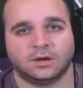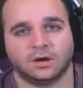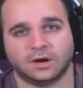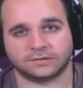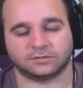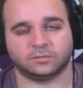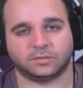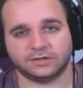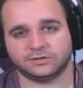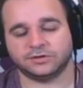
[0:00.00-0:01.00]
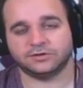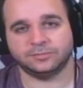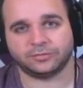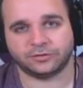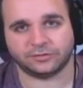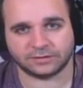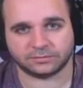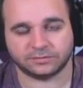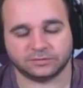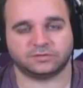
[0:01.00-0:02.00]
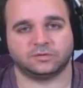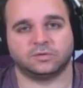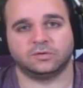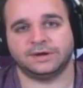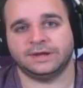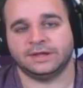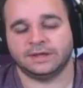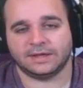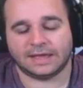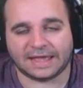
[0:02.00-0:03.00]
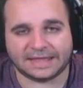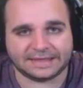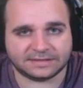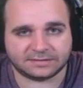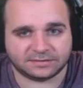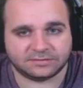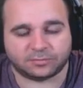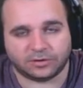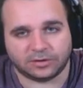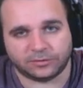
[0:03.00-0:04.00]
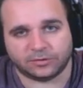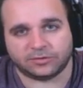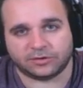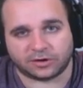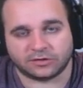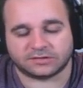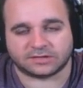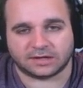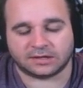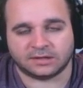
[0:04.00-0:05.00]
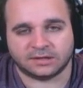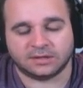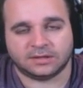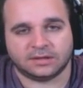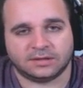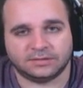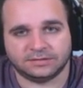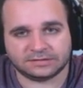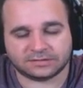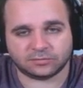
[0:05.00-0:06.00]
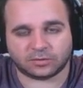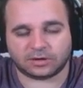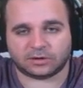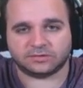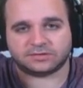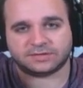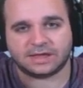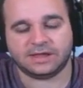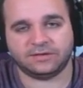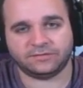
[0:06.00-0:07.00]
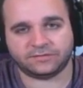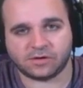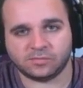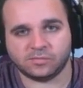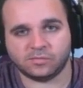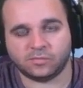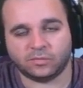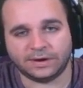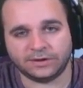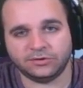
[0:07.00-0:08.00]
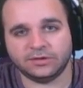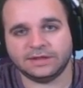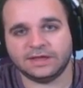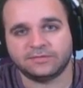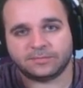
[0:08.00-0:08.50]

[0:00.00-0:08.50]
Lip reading: Alright, so once you progress with the story and get to this point where all the ghosts are, this is what I was saying from when you leave